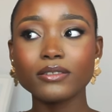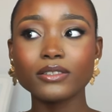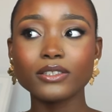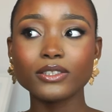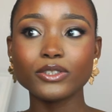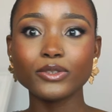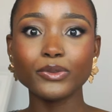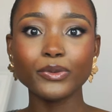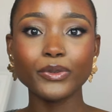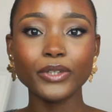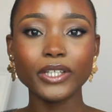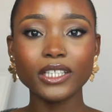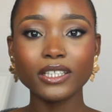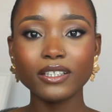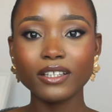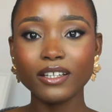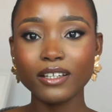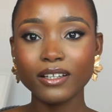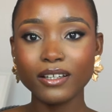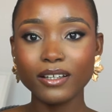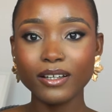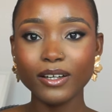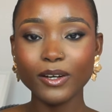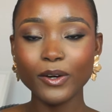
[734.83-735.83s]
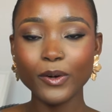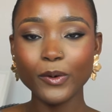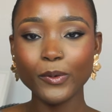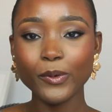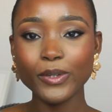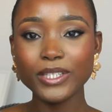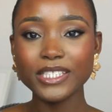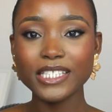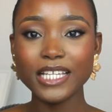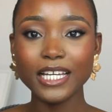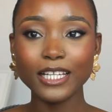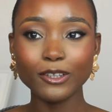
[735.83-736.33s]
doing
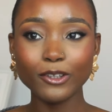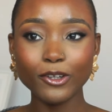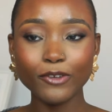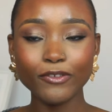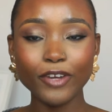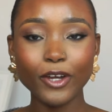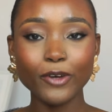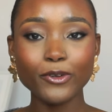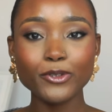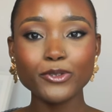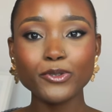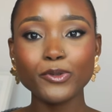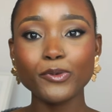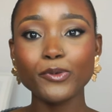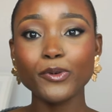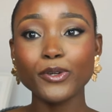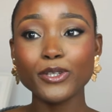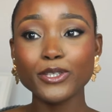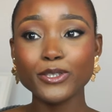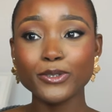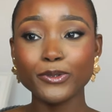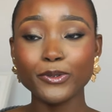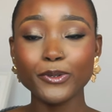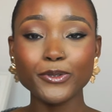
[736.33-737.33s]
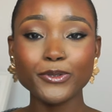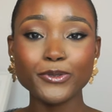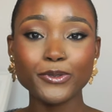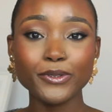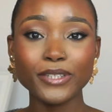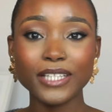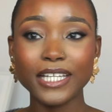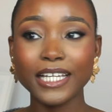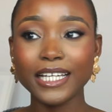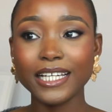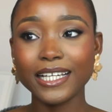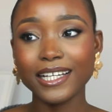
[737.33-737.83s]
what I love, I also want to also,
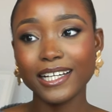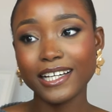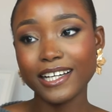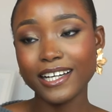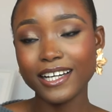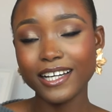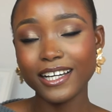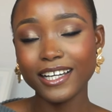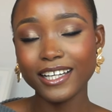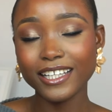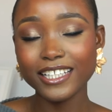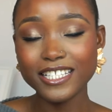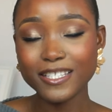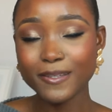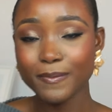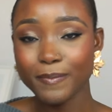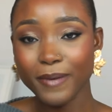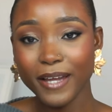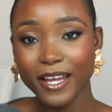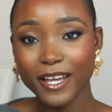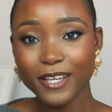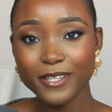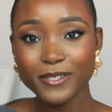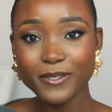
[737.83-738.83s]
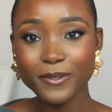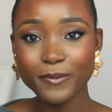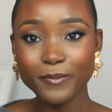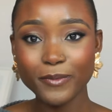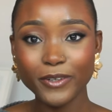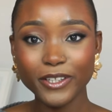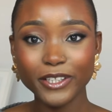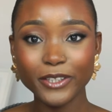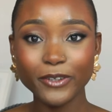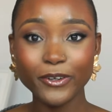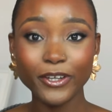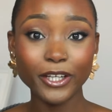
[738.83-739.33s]
like, inspire
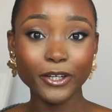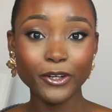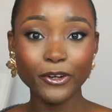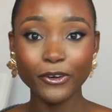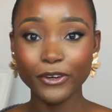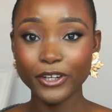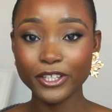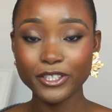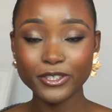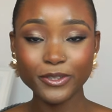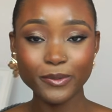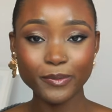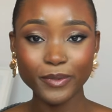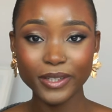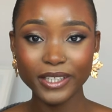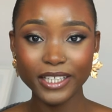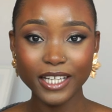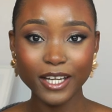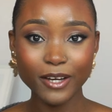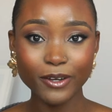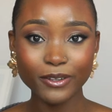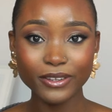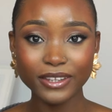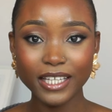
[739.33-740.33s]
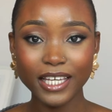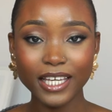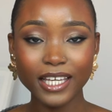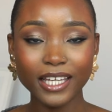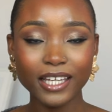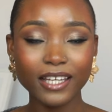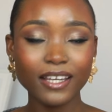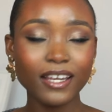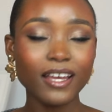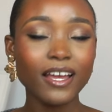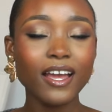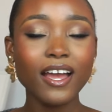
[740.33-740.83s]
somebody or encourage somebody out
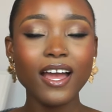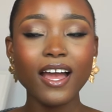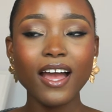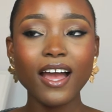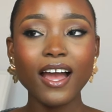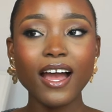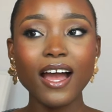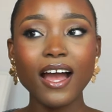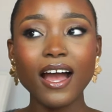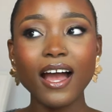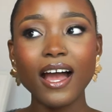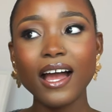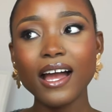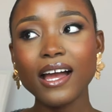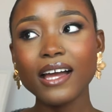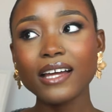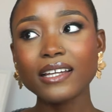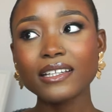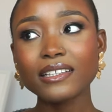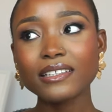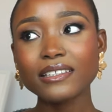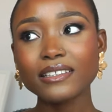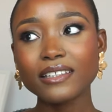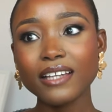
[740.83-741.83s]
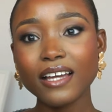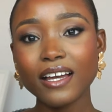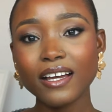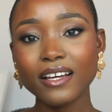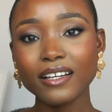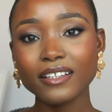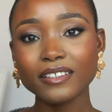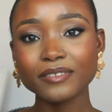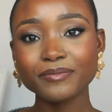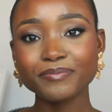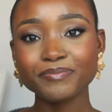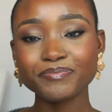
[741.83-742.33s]
there. And
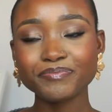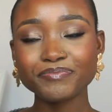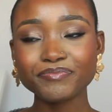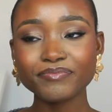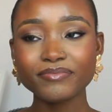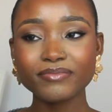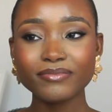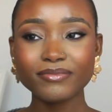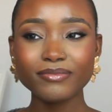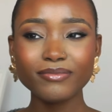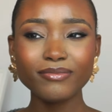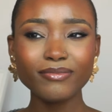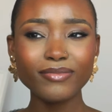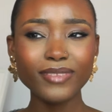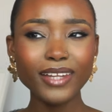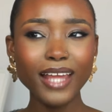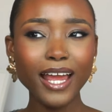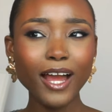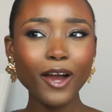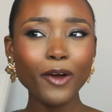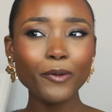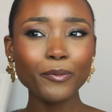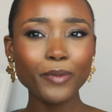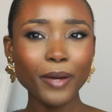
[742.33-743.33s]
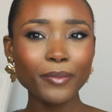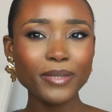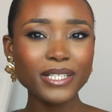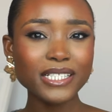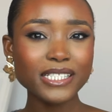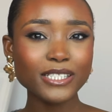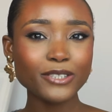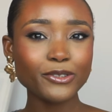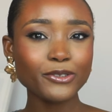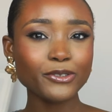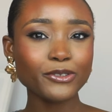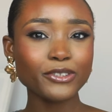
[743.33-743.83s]
yeah, I'll probably
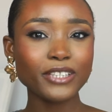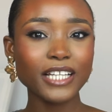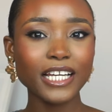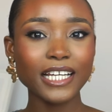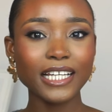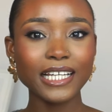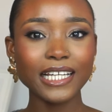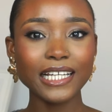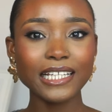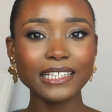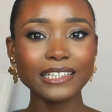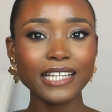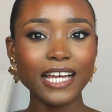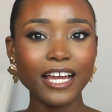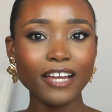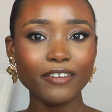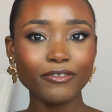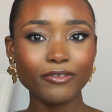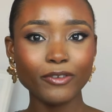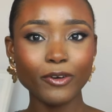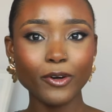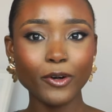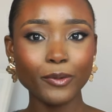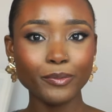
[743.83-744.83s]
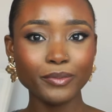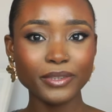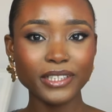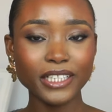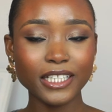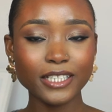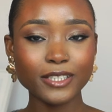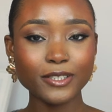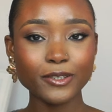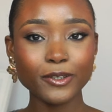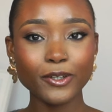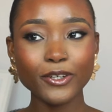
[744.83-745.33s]
still do, like, a life
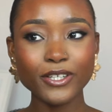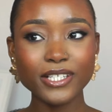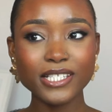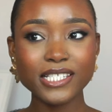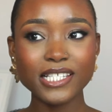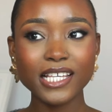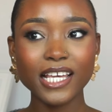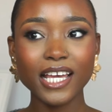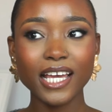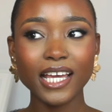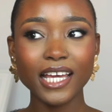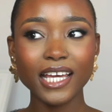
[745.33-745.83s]
update, because